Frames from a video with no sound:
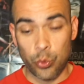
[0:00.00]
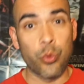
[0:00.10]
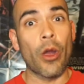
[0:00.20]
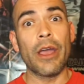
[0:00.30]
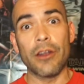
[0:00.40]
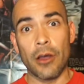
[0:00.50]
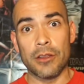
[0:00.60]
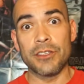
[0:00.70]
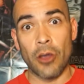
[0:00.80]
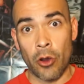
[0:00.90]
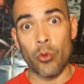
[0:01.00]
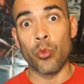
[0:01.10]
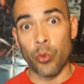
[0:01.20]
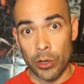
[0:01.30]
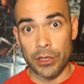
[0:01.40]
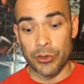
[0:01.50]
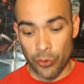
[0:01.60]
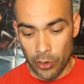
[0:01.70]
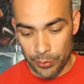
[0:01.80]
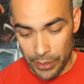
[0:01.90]
Ryan Ottley's art really
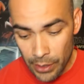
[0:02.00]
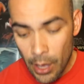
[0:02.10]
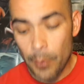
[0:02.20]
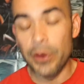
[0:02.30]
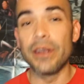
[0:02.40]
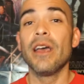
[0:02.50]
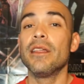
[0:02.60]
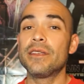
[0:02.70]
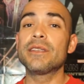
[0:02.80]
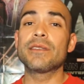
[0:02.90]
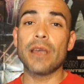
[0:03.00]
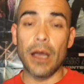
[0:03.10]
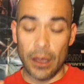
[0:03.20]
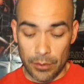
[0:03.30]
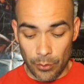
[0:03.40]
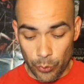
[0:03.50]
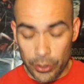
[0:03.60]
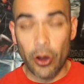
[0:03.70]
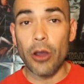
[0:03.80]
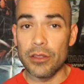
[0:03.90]
grew on me. But this,
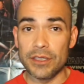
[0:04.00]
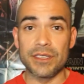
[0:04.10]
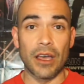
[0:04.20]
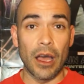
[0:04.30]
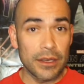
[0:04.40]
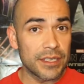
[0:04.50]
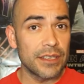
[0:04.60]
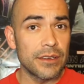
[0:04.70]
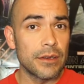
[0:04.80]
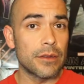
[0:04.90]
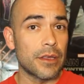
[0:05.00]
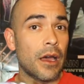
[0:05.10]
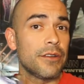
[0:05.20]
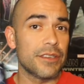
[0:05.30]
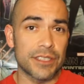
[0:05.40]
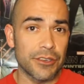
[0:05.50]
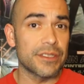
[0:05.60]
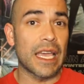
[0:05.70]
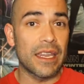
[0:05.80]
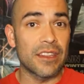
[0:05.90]
regardless, the Hunted
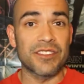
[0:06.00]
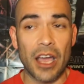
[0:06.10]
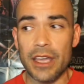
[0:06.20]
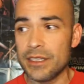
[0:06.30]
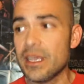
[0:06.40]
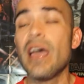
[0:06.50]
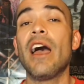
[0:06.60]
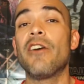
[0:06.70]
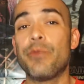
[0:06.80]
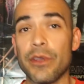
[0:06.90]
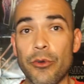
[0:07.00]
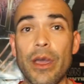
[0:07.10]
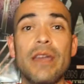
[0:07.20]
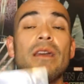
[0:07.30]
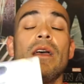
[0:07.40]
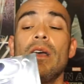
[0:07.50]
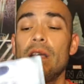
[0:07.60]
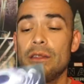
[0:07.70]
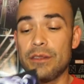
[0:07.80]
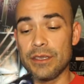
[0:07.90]
series and the tie-ins have been great.
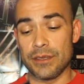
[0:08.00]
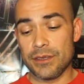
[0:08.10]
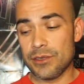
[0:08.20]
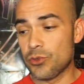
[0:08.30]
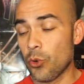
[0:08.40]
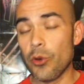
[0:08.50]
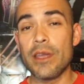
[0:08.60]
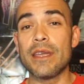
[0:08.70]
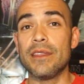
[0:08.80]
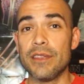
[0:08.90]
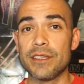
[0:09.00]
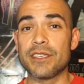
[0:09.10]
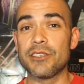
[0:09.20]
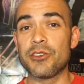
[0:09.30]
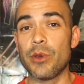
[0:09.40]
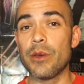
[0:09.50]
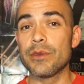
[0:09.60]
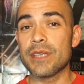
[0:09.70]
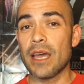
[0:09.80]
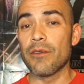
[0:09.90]
The story in this issue, it
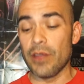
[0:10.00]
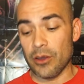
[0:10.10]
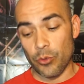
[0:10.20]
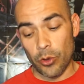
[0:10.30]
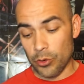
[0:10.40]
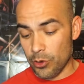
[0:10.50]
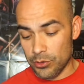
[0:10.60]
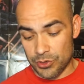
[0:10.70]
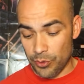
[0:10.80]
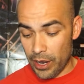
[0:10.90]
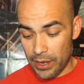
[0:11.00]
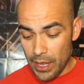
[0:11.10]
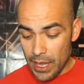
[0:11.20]
was kind of like a roller coaster ride.